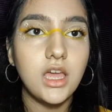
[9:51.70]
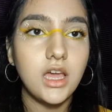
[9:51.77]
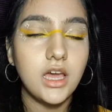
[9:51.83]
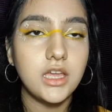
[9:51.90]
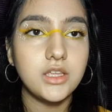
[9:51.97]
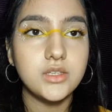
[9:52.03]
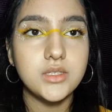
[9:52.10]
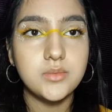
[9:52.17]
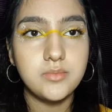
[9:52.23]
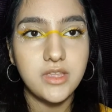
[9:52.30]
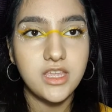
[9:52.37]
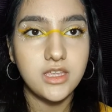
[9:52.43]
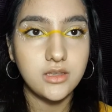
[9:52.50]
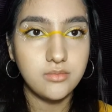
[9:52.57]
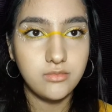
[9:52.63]
I use
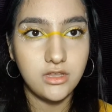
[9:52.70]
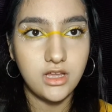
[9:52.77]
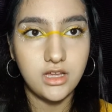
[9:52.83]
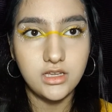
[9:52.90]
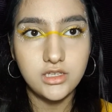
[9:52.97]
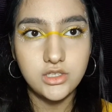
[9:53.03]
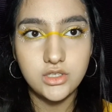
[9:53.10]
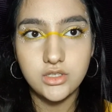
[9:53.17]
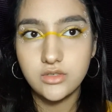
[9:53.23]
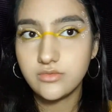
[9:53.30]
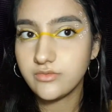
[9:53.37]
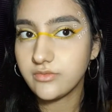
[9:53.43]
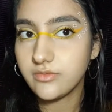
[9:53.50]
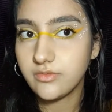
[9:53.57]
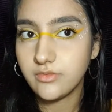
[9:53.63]
pink blush
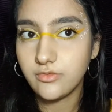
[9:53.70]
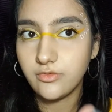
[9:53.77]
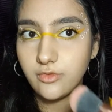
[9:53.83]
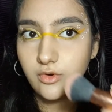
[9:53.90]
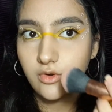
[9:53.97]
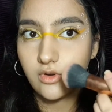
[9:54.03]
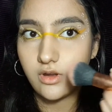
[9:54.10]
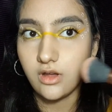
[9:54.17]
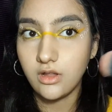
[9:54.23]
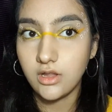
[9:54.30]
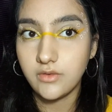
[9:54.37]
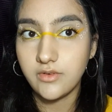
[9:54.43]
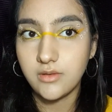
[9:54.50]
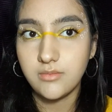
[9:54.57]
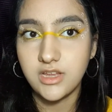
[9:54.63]
for all
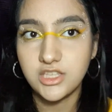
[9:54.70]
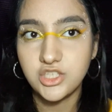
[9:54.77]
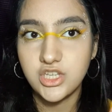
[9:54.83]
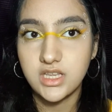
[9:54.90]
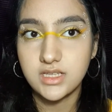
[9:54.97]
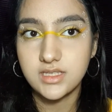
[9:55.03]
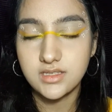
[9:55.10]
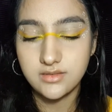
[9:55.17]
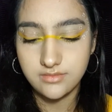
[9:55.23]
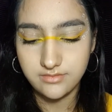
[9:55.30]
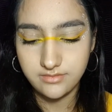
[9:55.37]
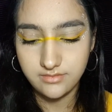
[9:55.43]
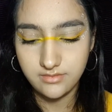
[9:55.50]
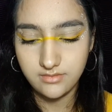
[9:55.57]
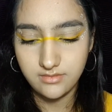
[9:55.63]
over my cheeks
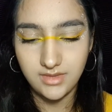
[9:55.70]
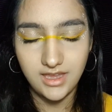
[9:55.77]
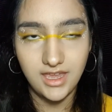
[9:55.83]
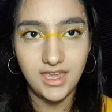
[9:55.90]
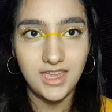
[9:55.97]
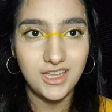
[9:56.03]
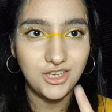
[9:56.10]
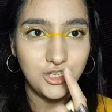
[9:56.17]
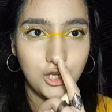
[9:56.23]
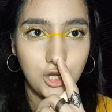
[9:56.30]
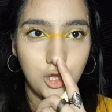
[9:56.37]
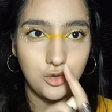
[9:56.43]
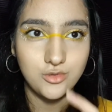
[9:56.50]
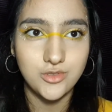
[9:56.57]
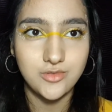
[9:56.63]
and
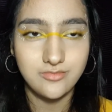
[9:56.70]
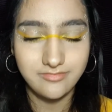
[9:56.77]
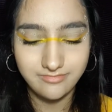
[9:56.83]
nose.